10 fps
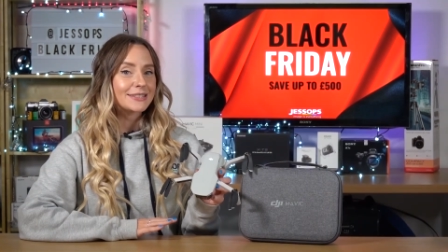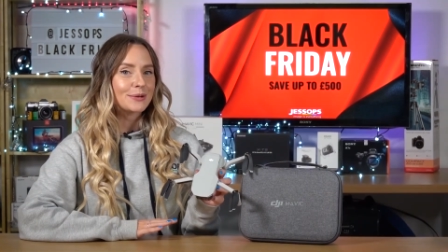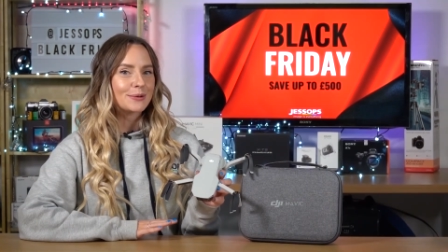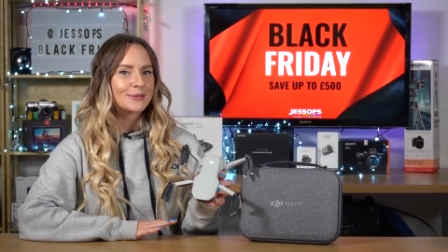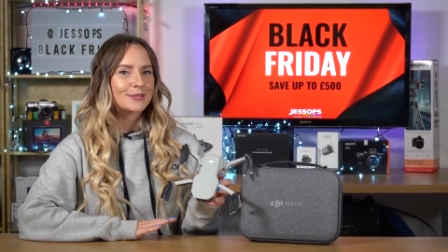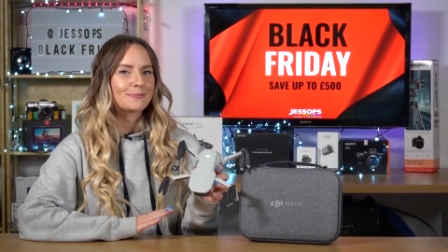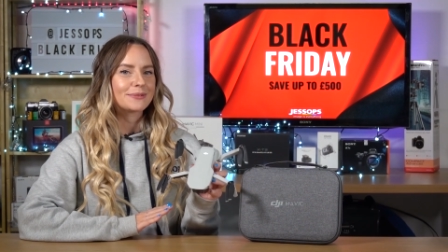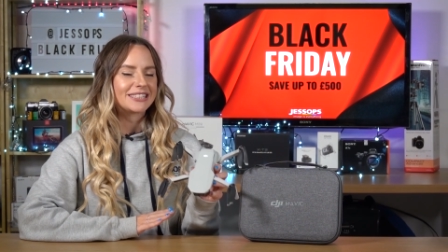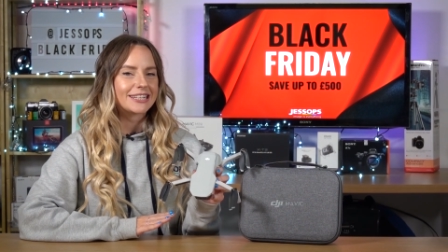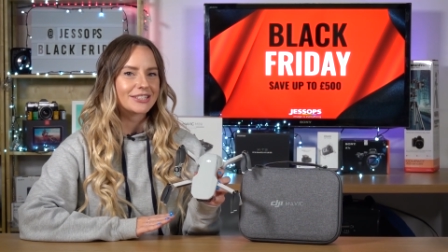the
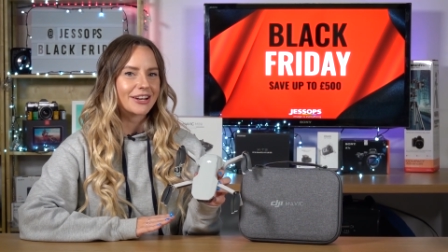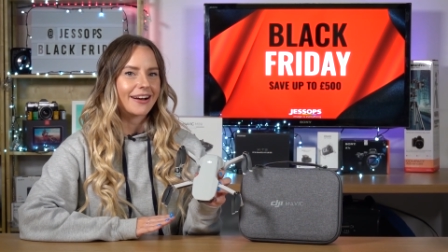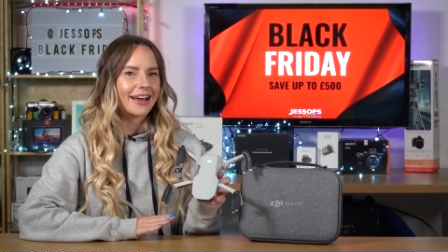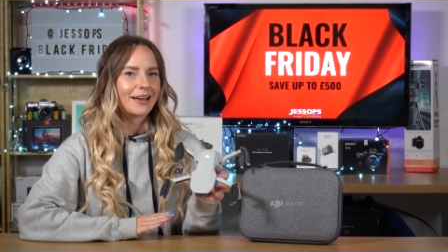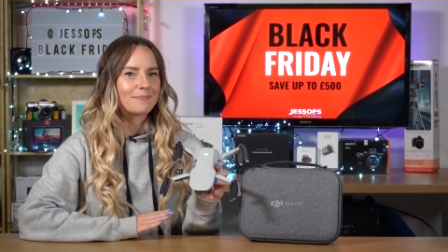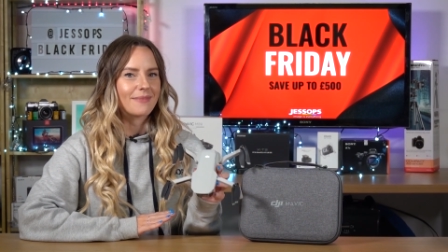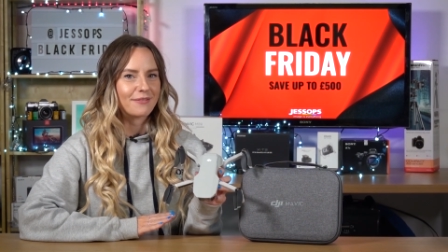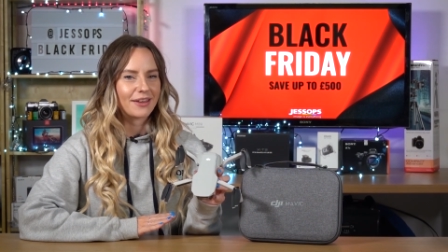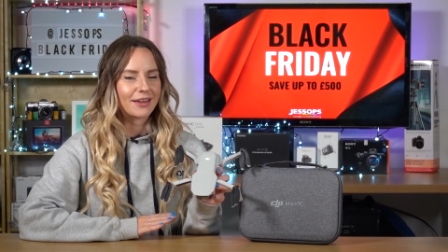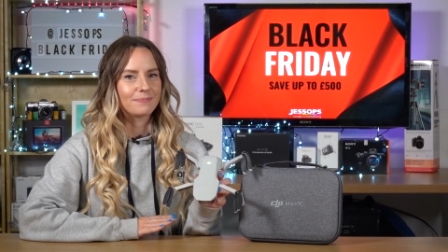awesome DJI
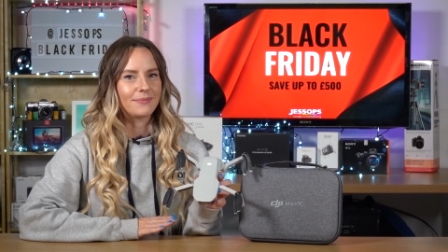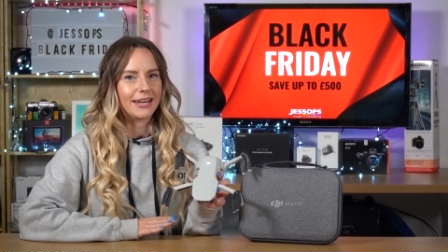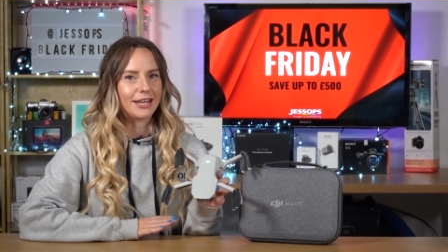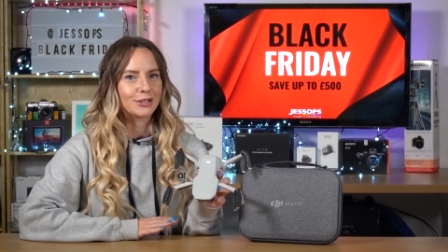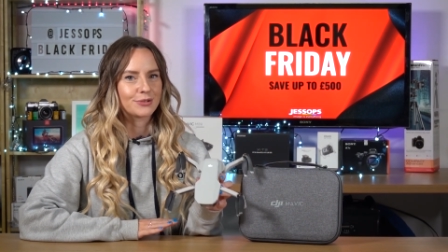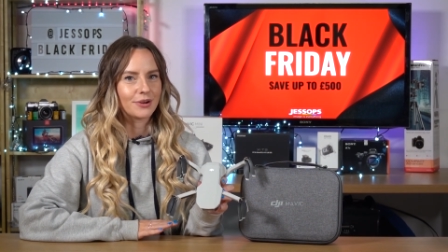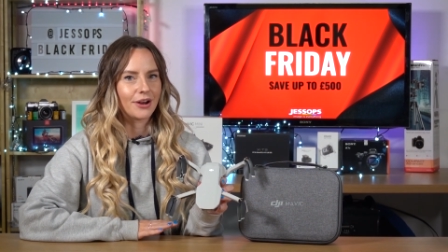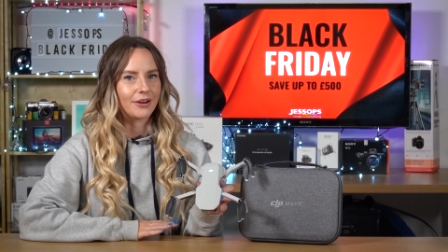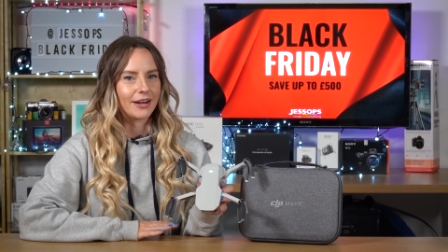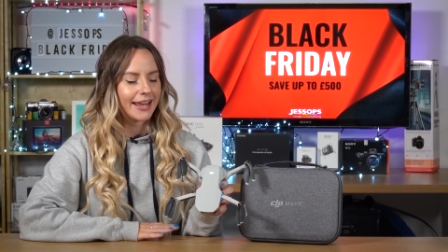Mavic Mini
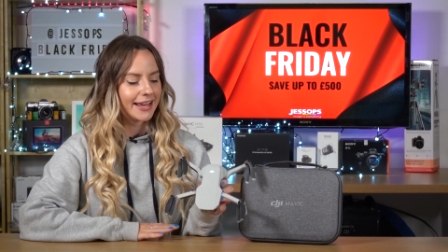drone.